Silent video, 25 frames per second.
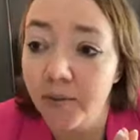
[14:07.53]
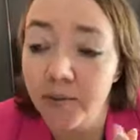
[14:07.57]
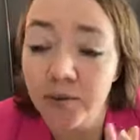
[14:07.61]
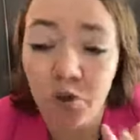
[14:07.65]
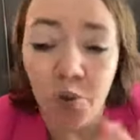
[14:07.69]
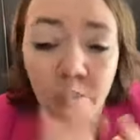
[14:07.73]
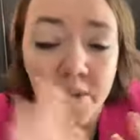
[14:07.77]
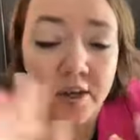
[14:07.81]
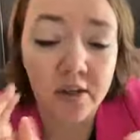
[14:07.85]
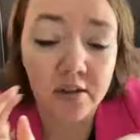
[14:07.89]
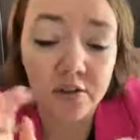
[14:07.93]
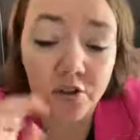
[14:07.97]
I
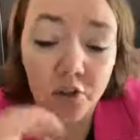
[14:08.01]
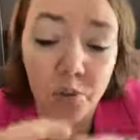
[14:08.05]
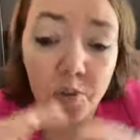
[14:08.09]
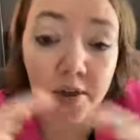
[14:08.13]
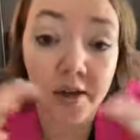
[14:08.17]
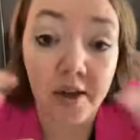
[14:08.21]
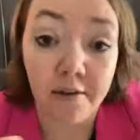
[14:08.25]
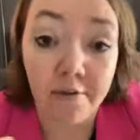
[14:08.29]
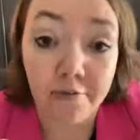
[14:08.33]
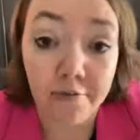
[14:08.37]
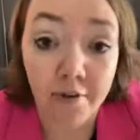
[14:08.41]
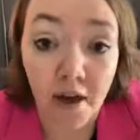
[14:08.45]
was
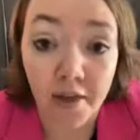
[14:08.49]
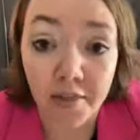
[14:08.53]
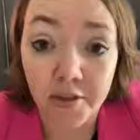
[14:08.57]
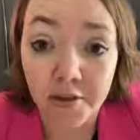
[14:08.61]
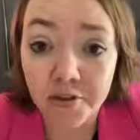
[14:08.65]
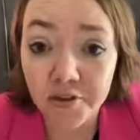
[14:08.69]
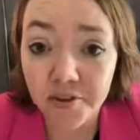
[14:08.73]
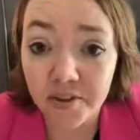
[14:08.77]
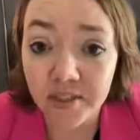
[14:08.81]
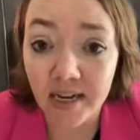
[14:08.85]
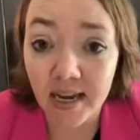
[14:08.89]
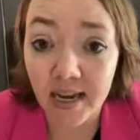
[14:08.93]
doing a
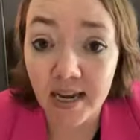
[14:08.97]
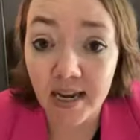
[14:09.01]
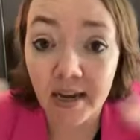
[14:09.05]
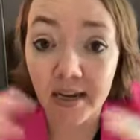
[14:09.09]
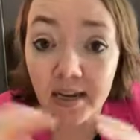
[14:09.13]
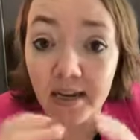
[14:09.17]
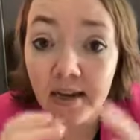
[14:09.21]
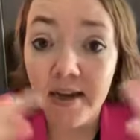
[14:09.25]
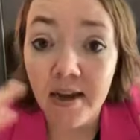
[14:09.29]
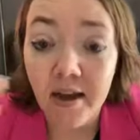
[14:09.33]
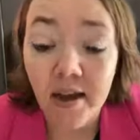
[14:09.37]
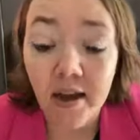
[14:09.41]
Father's
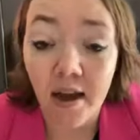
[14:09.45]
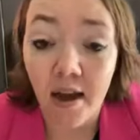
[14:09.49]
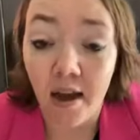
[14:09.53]
Day